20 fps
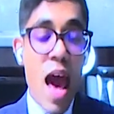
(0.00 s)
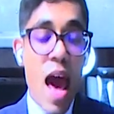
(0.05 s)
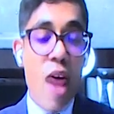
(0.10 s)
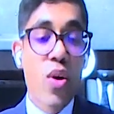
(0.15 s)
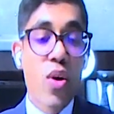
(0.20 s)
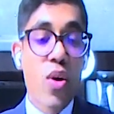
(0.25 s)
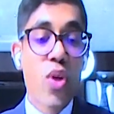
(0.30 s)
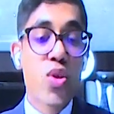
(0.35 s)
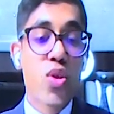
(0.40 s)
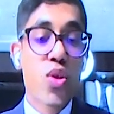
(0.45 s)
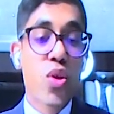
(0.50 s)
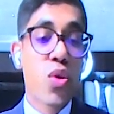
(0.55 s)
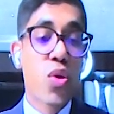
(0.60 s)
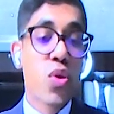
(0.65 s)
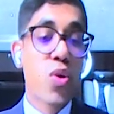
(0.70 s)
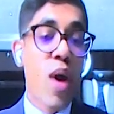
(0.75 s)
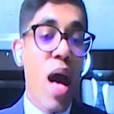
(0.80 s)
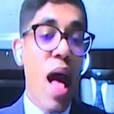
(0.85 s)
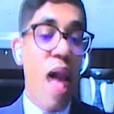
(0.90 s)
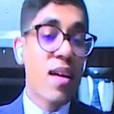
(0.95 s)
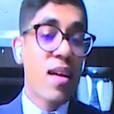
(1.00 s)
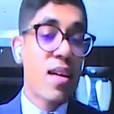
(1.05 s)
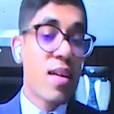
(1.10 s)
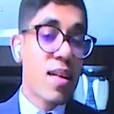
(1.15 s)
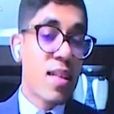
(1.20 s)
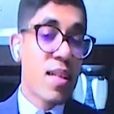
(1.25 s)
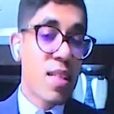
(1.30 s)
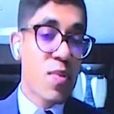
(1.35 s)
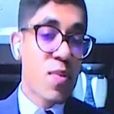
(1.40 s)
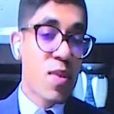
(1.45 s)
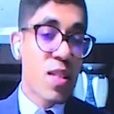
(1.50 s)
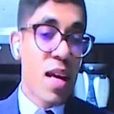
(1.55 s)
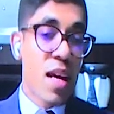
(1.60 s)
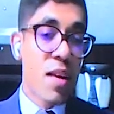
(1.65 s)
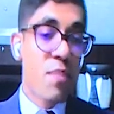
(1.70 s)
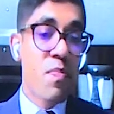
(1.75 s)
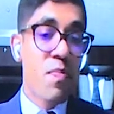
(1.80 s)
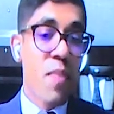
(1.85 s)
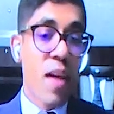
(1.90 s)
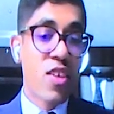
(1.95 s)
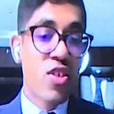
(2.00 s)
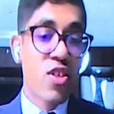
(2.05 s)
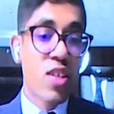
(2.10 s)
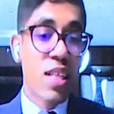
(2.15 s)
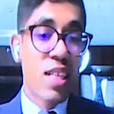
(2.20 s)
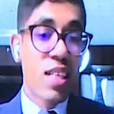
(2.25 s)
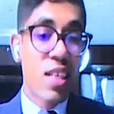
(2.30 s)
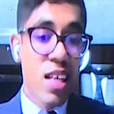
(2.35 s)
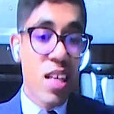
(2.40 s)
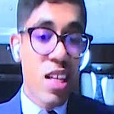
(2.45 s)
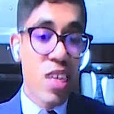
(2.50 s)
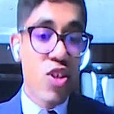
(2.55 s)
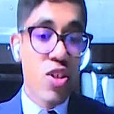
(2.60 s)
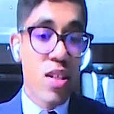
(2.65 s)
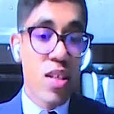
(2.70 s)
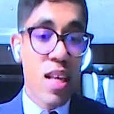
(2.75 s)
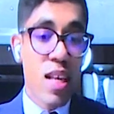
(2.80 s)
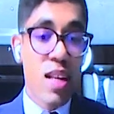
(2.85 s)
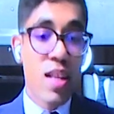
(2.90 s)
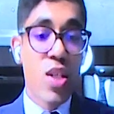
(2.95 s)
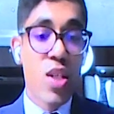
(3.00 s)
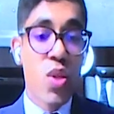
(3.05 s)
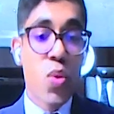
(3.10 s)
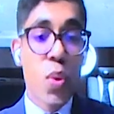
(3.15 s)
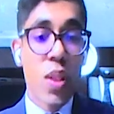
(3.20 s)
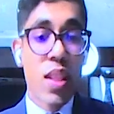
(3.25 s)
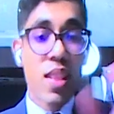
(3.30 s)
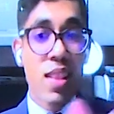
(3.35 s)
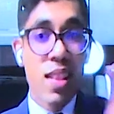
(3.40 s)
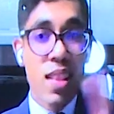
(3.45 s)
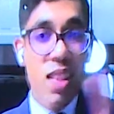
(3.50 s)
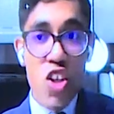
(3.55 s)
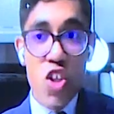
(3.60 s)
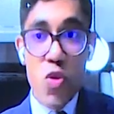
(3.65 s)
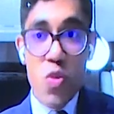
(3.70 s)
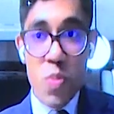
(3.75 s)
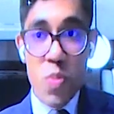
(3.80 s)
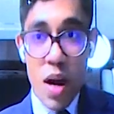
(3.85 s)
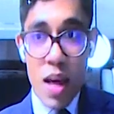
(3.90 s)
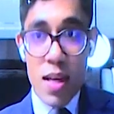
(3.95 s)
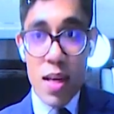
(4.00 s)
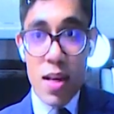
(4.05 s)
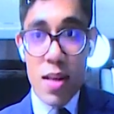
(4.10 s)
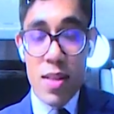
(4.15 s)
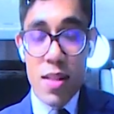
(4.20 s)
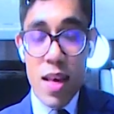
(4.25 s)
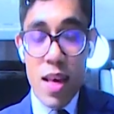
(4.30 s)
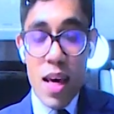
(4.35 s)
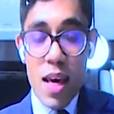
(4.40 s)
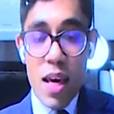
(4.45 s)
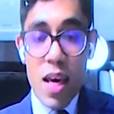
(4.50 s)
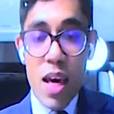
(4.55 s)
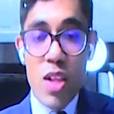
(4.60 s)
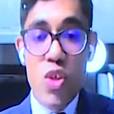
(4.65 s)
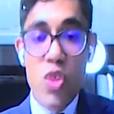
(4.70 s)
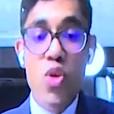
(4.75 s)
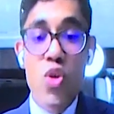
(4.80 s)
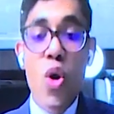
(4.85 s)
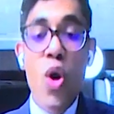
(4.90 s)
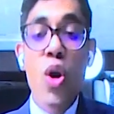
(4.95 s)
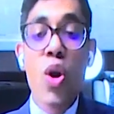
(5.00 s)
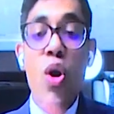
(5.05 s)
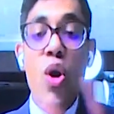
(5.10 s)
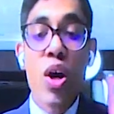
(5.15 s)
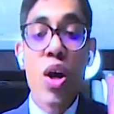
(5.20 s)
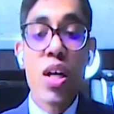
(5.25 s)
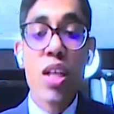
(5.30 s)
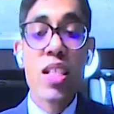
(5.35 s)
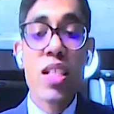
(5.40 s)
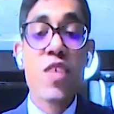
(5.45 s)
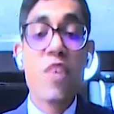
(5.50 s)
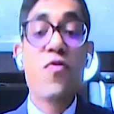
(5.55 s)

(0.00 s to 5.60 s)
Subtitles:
and also through algorithms that match niche sellers with niche buyers. It's no longer